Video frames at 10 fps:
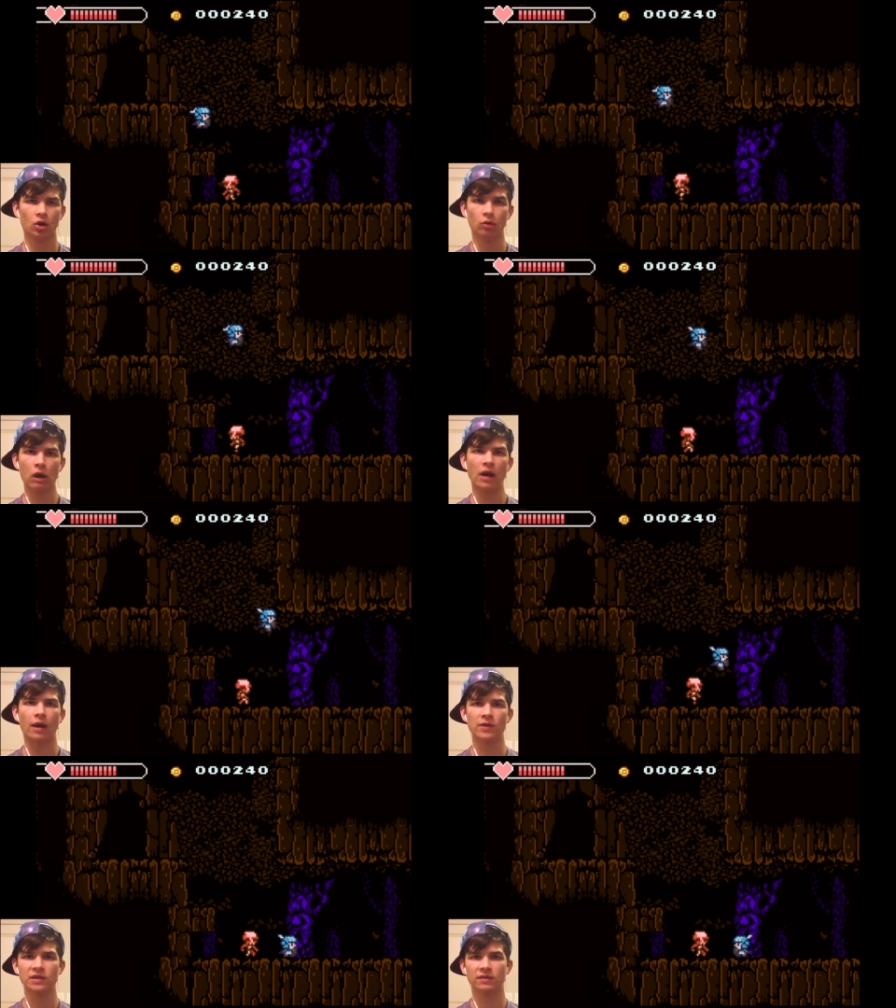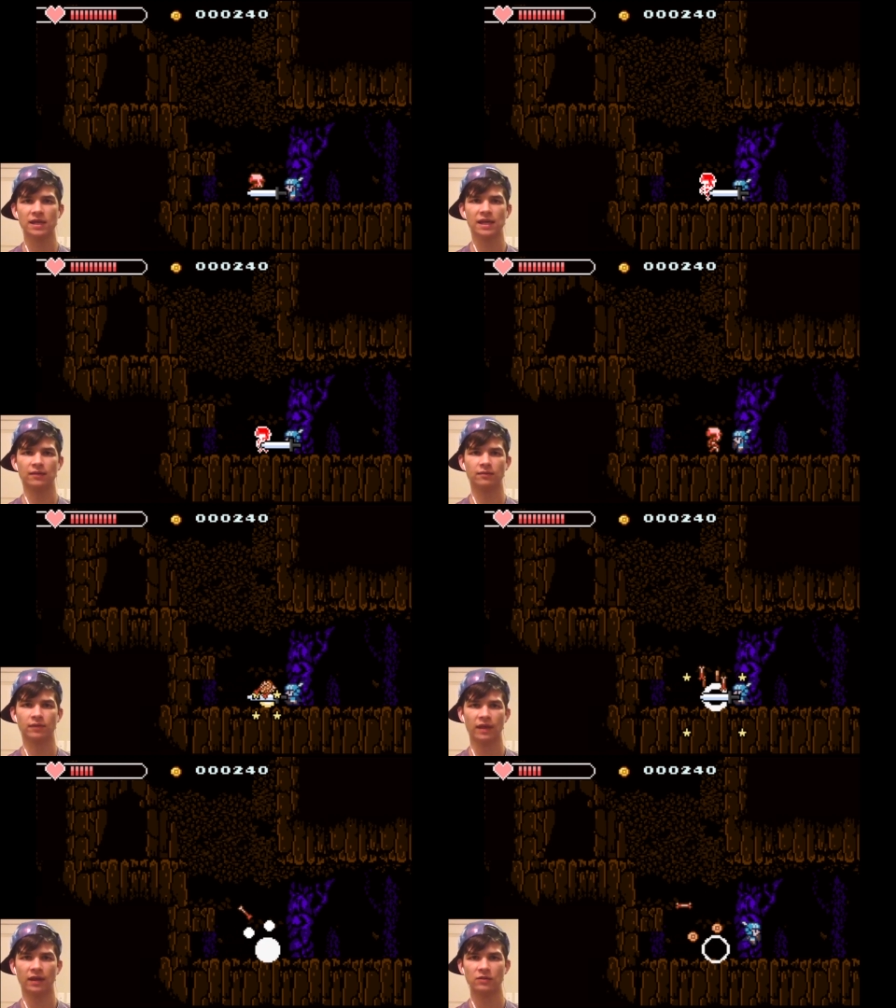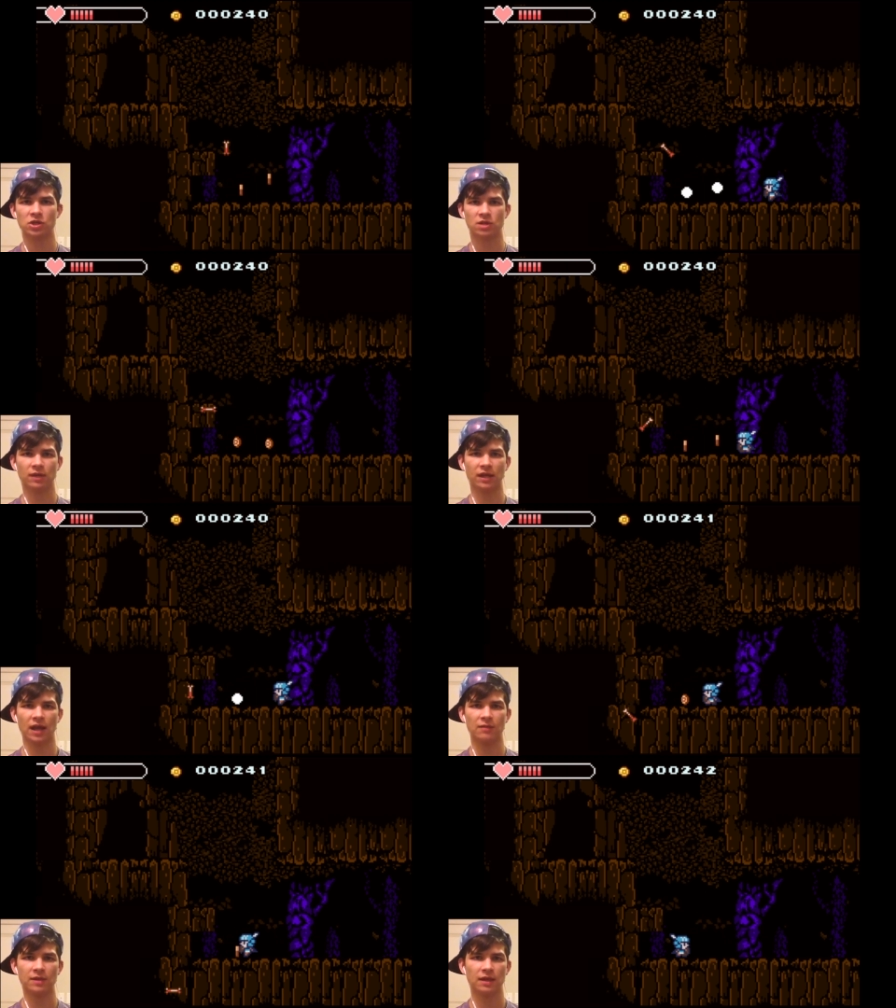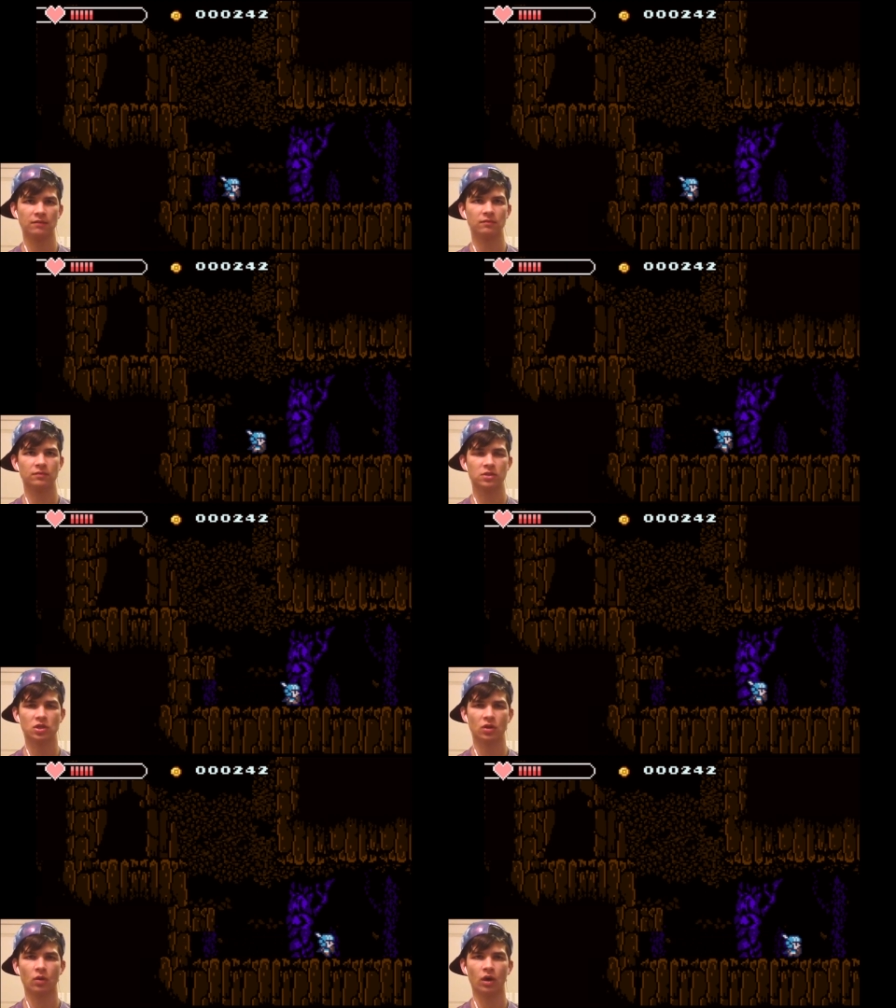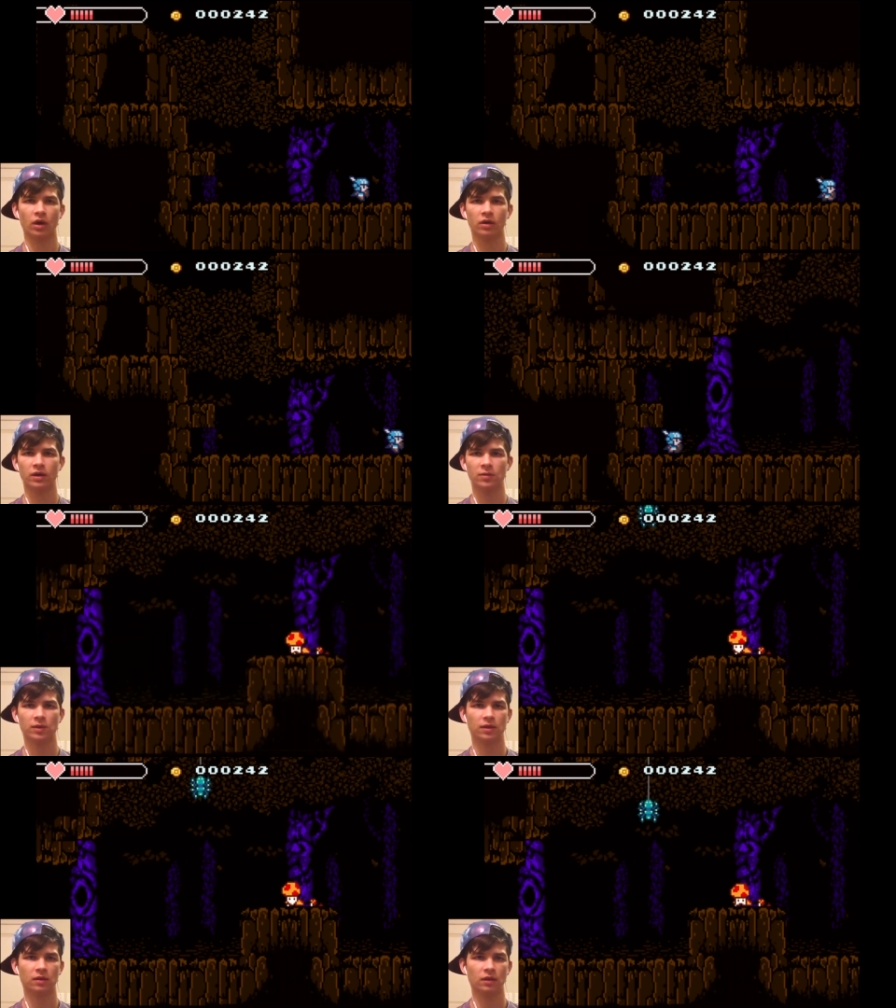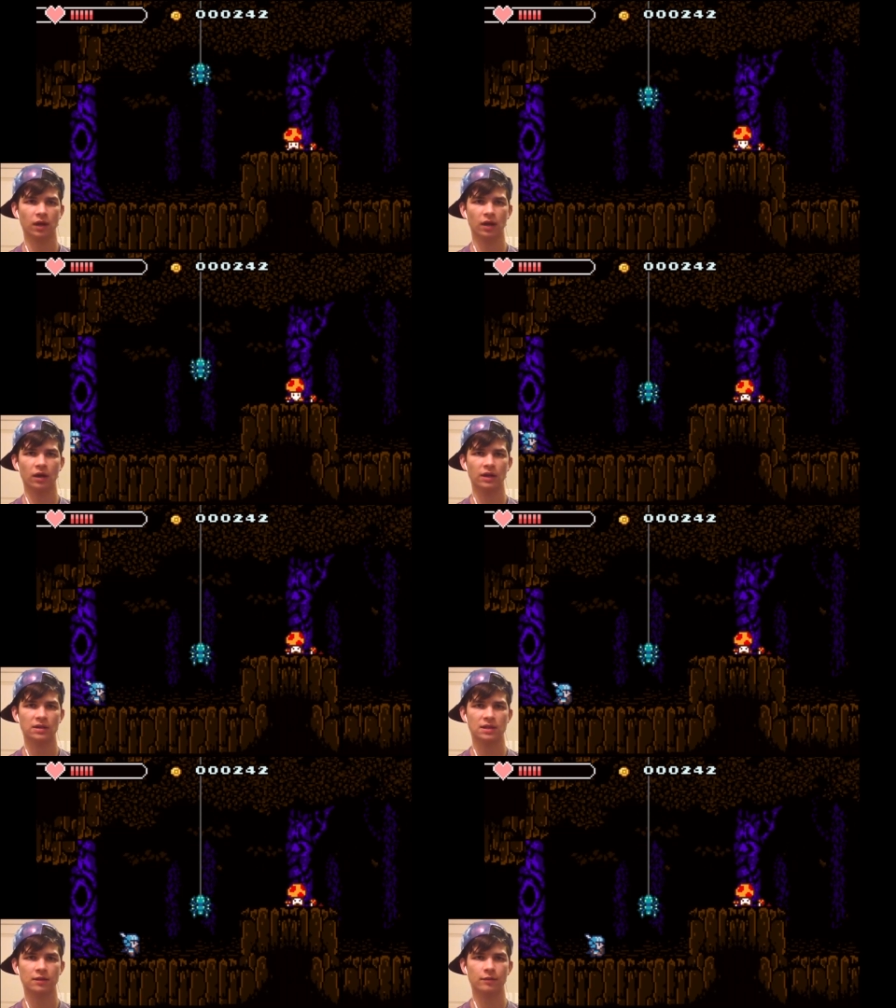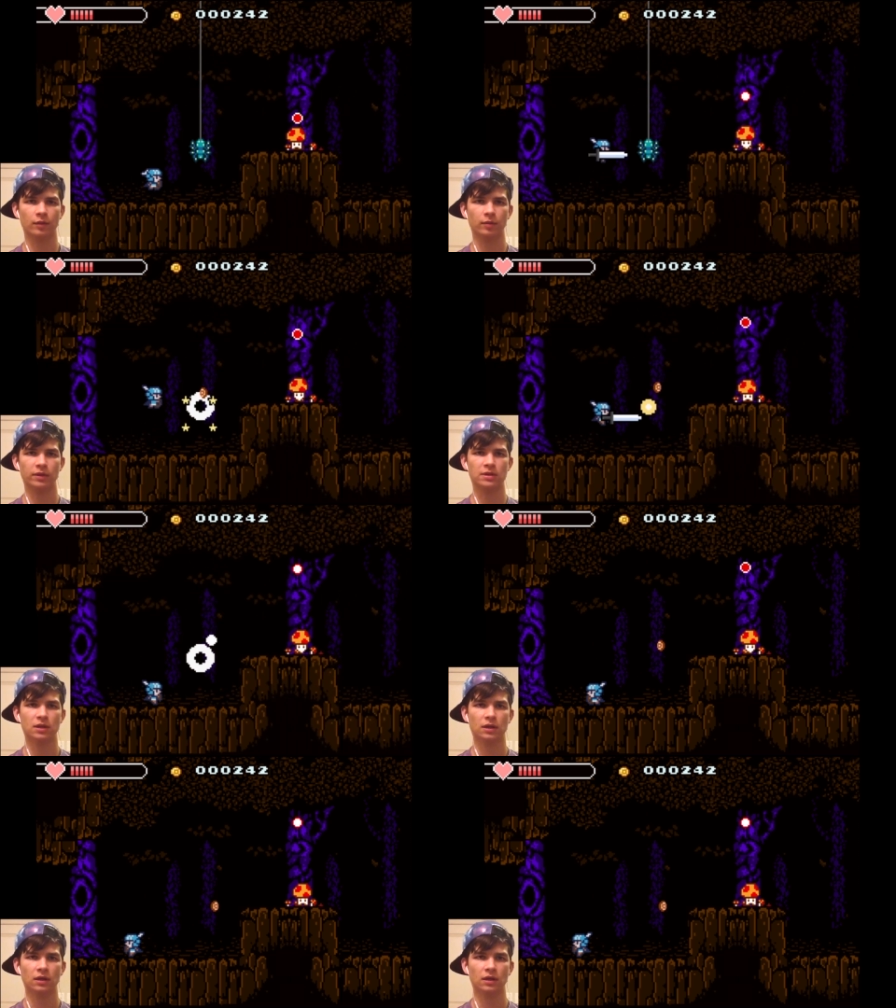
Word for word: What? I wasn't even thinking. I thought he was just gonna be like an enemy that was just gonna walk underneath me. Okay, I need to save point, please.